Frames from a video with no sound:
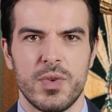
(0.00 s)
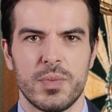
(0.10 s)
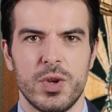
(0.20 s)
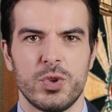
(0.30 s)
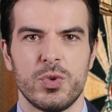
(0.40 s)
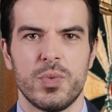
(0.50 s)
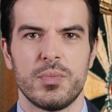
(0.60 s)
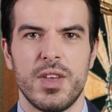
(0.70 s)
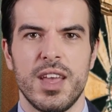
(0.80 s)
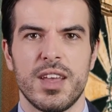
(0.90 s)
appeared to
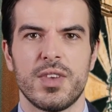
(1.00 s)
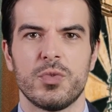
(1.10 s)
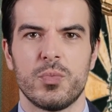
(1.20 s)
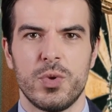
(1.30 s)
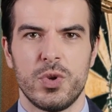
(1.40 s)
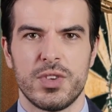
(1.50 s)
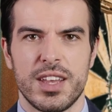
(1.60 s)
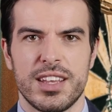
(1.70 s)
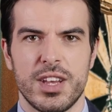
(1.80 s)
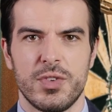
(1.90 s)
imply on Twitter
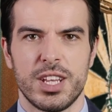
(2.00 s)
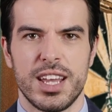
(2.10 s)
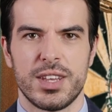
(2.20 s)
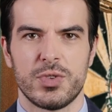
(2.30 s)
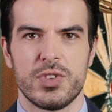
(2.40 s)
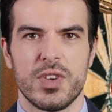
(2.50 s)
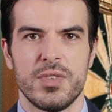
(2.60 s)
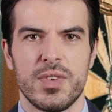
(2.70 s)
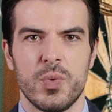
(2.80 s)
that Gary Anderson